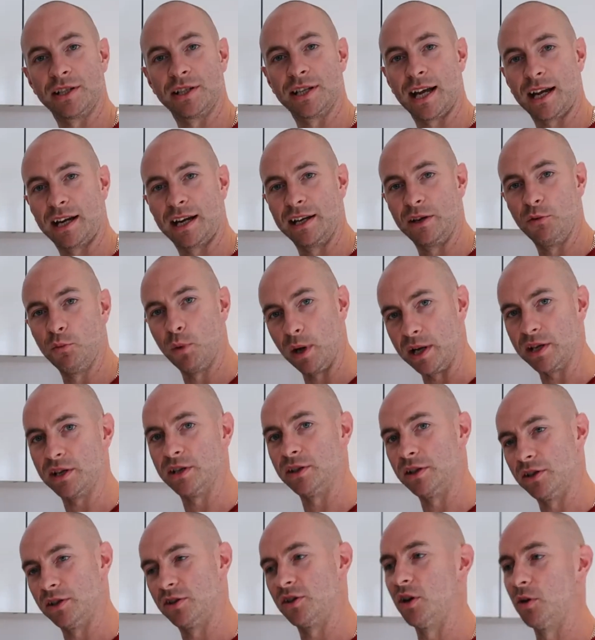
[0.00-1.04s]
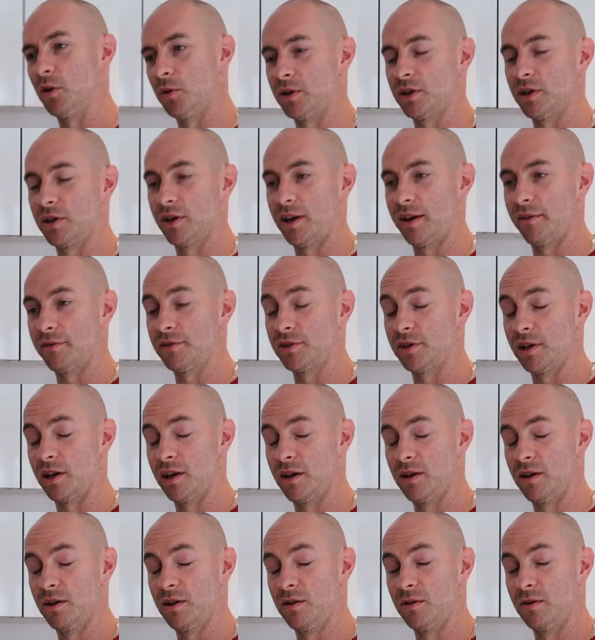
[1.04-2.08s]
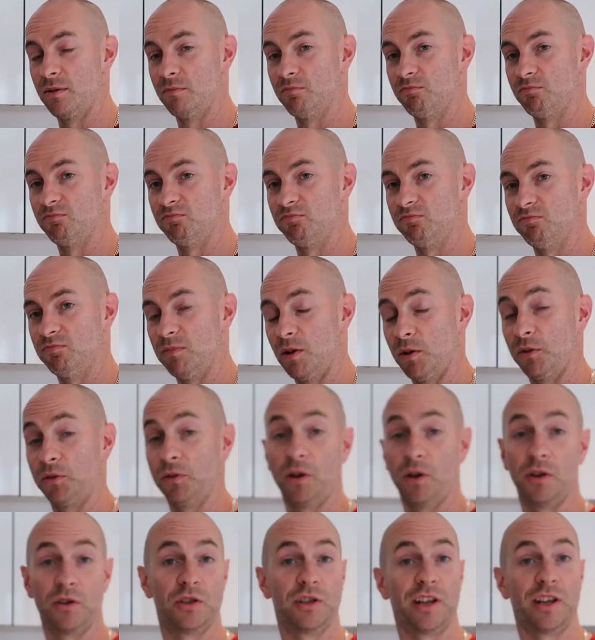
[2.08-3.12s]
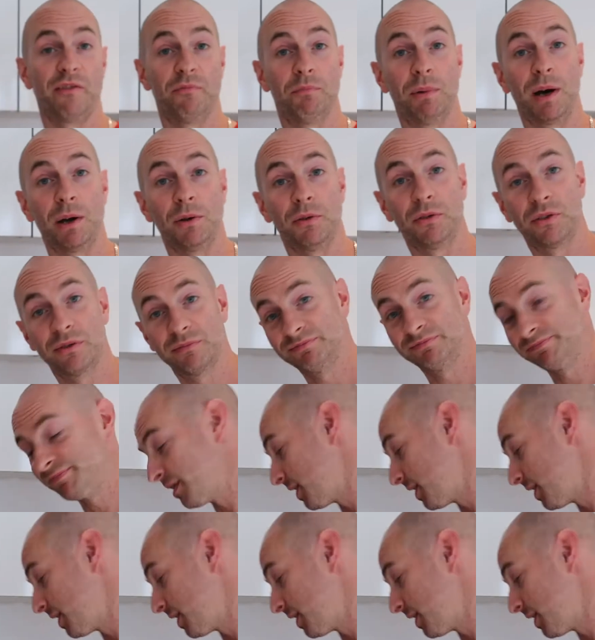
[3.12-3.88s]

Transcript: exactly which of the two I was going to have, so I thought I should have both.